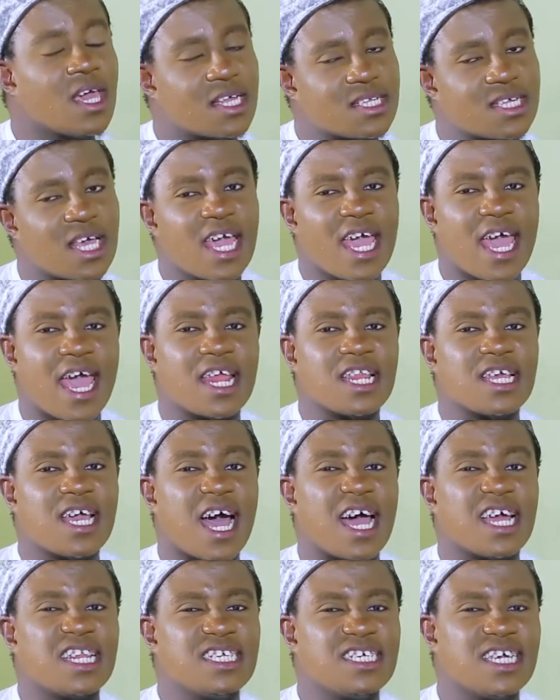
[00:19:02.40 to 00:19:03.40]
Yes. And
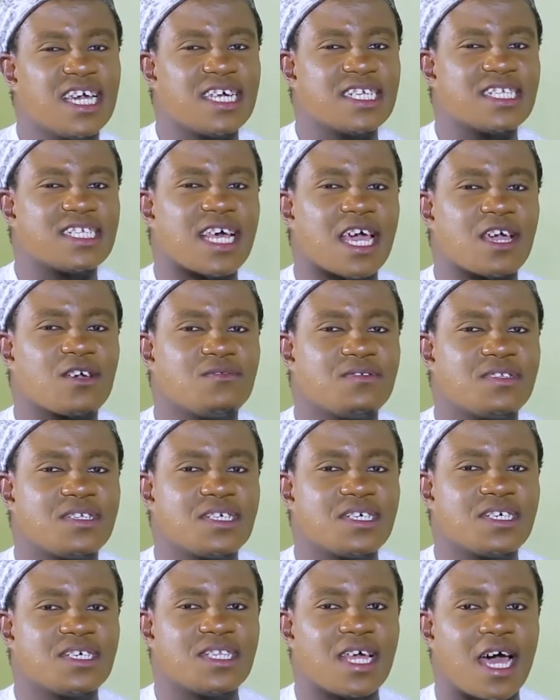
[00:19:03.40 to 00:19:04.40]
Ghanaians, I could
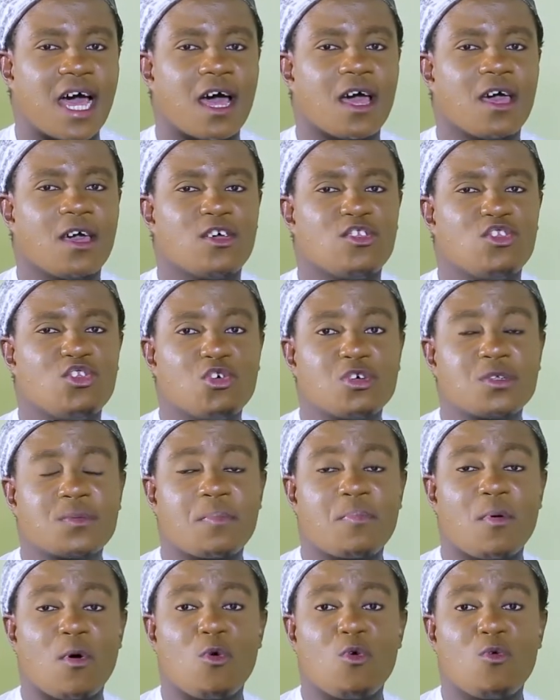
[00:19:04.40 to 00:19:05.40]
see that those
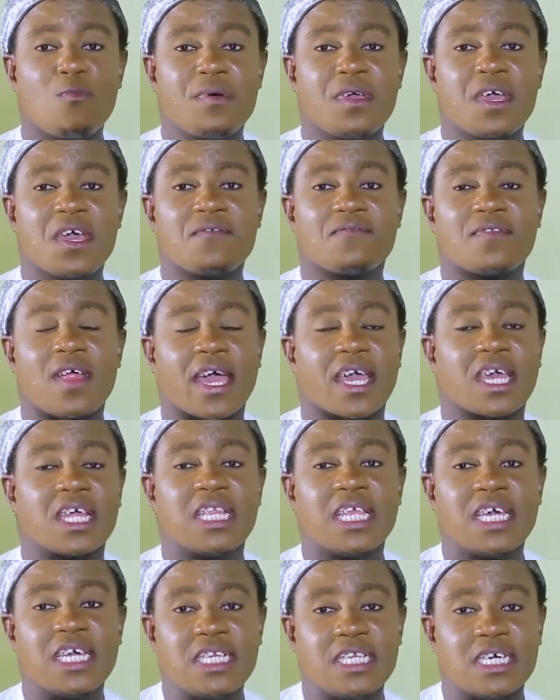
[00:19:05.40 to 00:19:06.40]
people who behave like
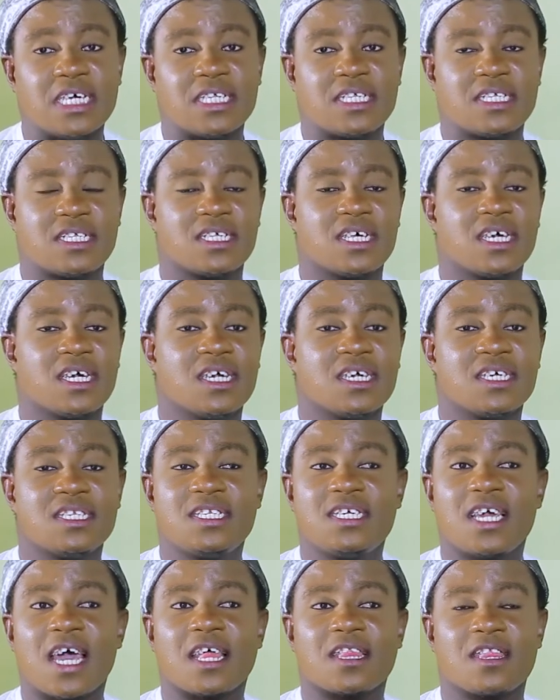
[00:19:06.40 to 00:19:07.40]
ladies,
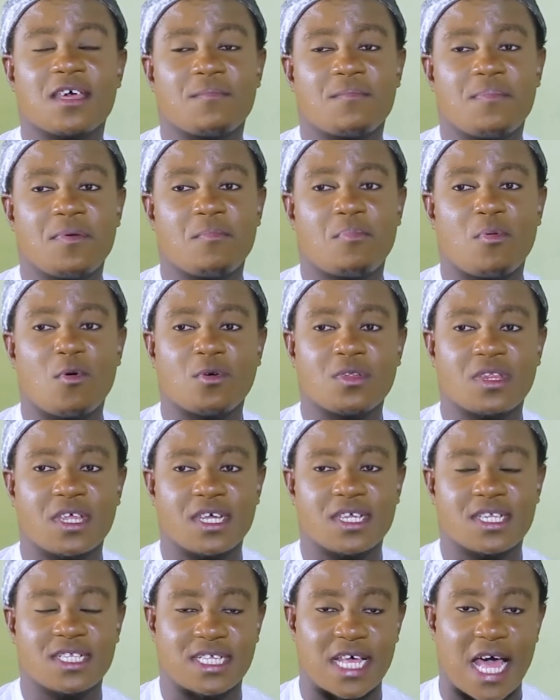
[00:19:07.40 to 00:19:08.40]
they are the people,
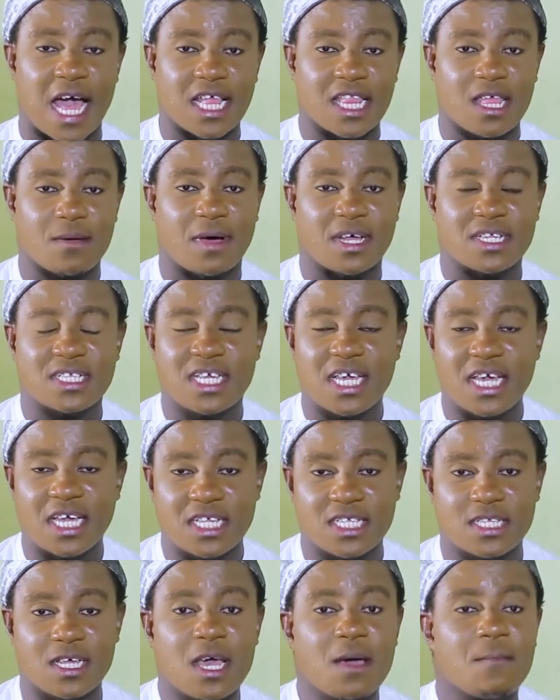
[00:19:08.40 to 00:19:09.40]
they tag them as
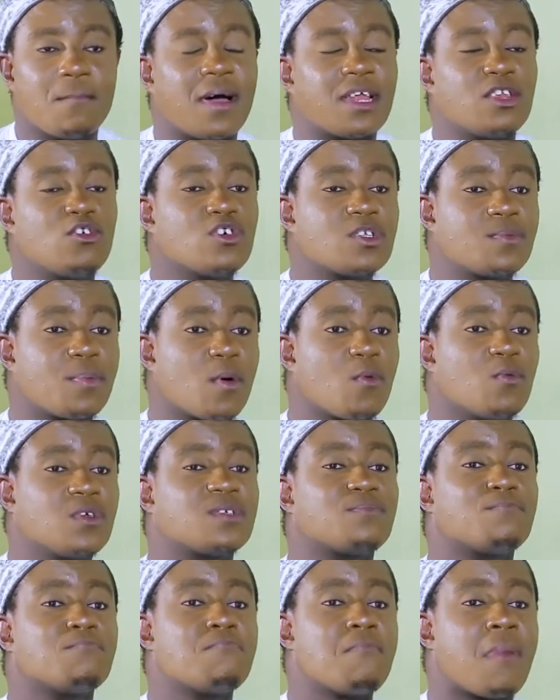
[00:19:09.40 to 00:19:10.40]
gays. But those people
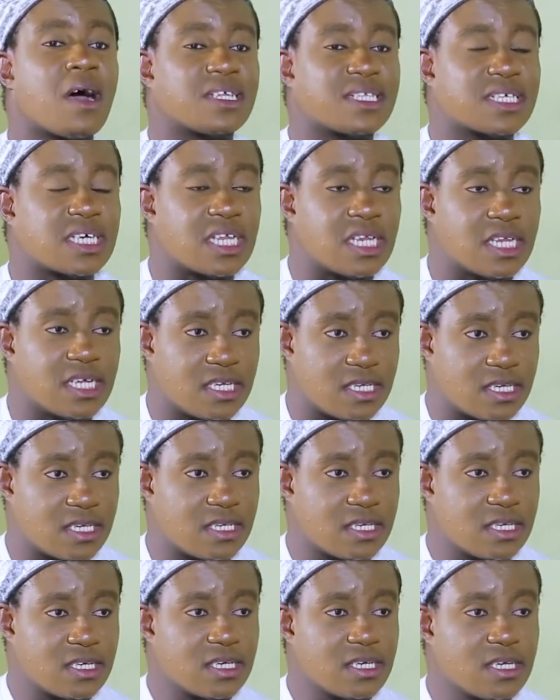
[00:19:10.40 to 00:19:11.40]
with masculine.